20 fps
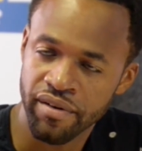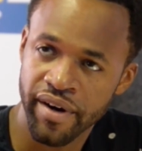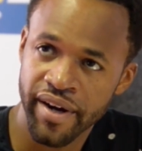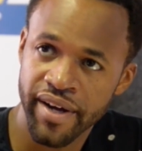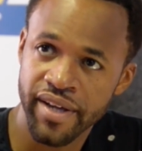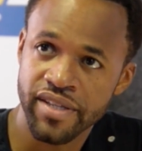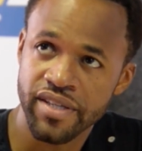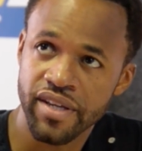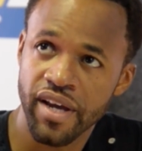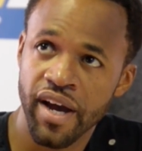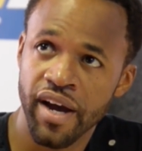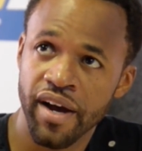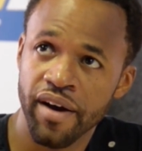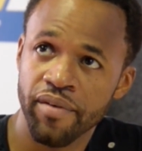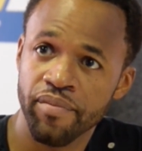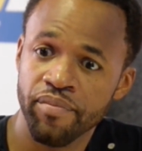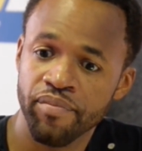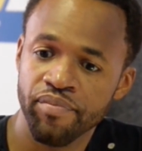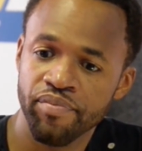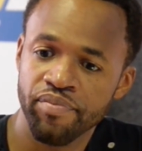Right.
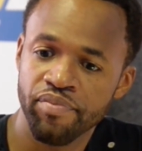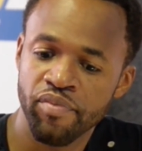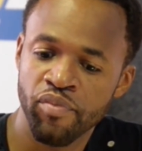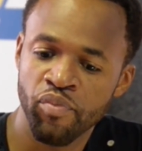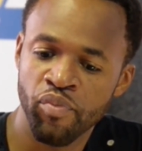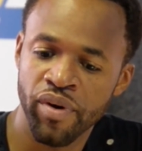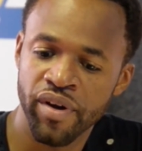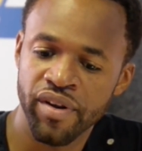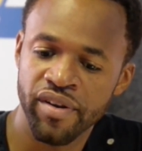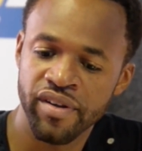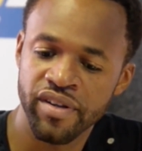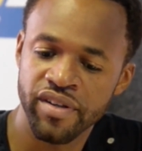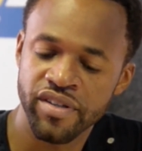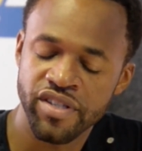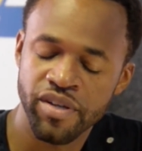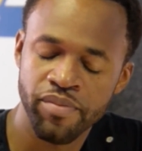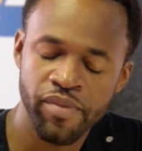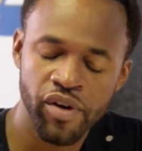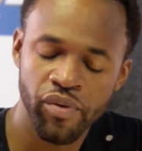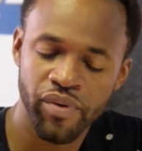But
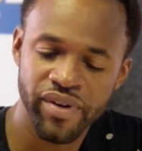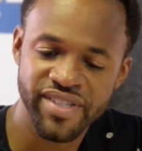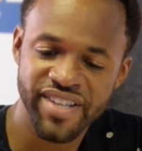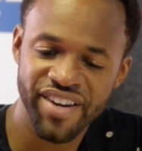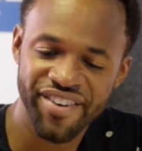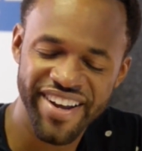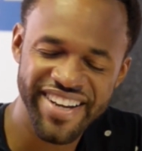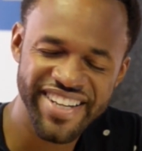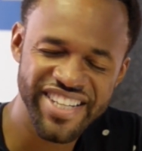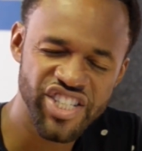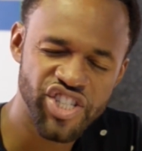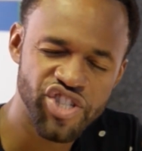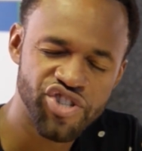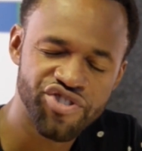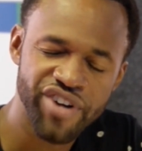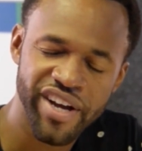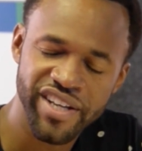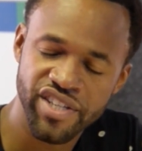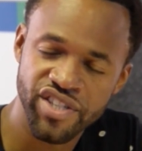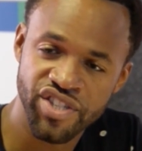Shameela, was there any
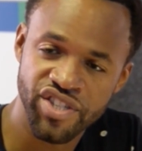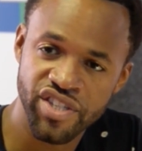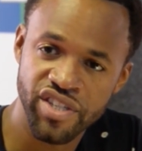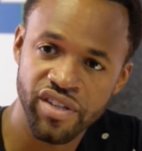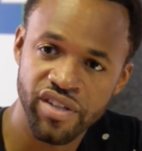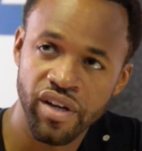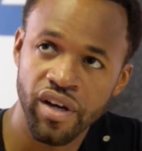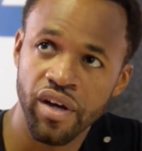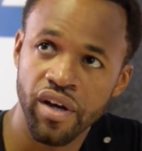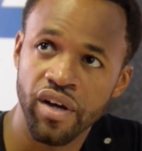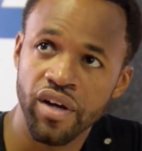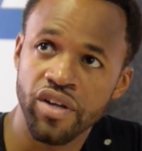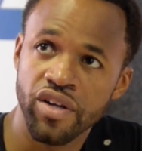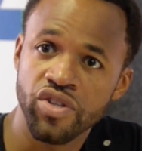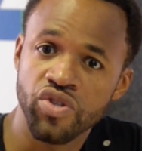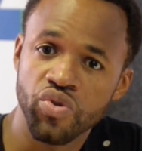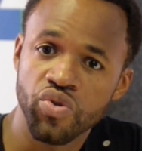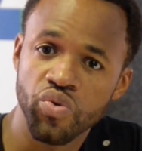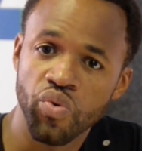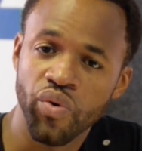strategy
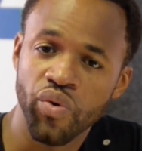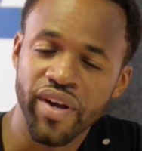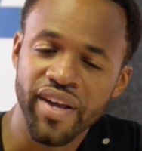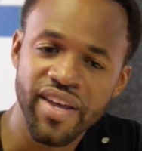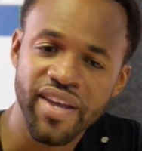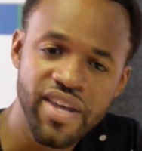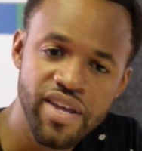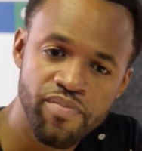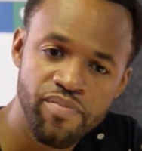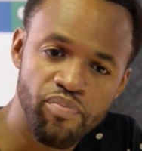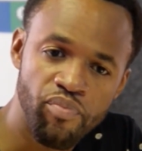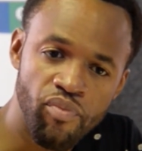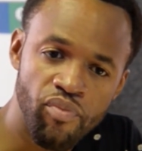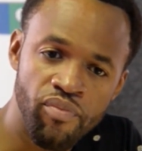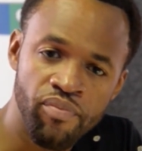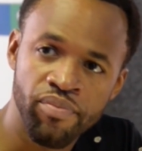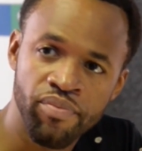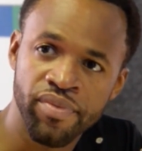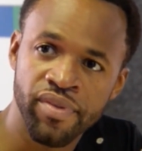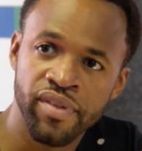to keep
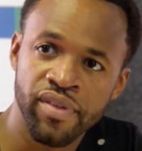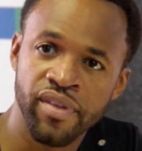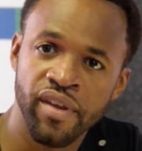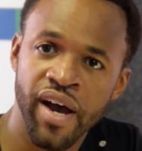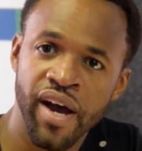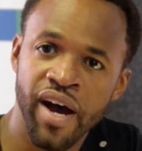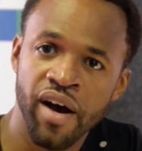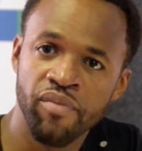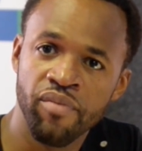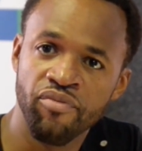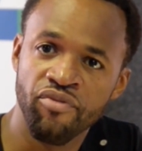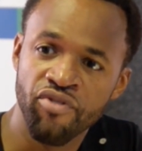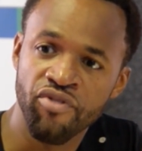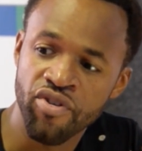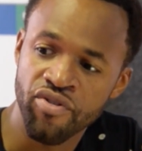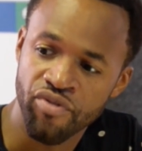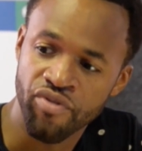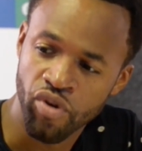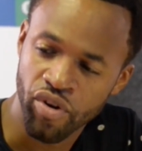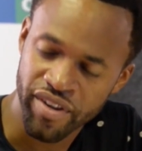
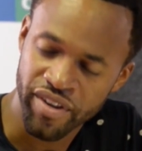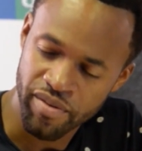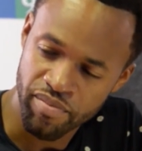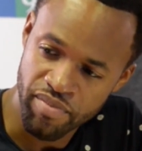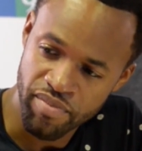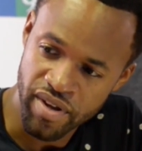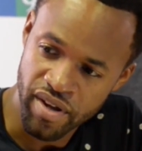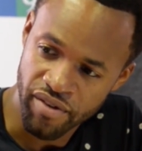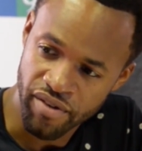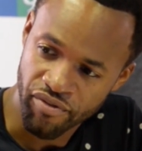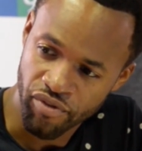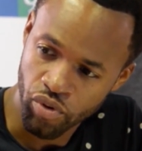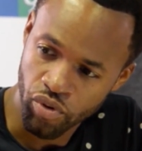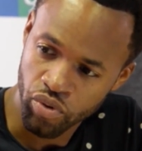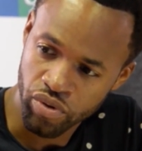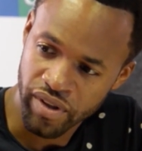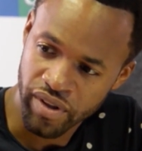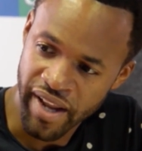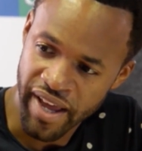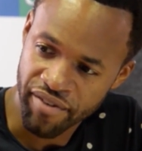Verve Rodney Bay
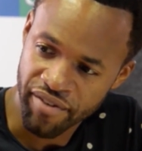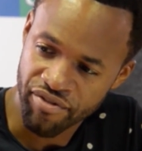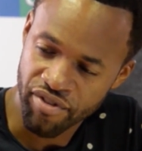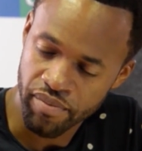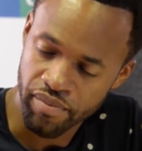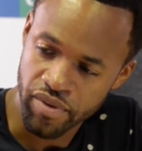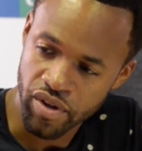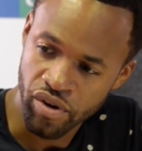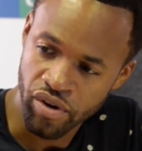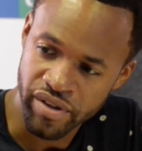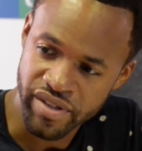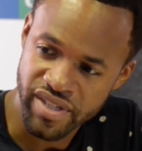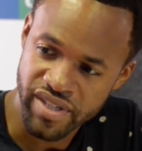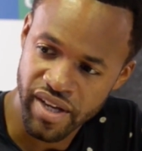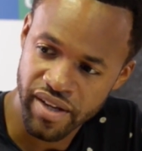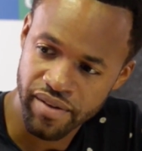afloat, like from the onset?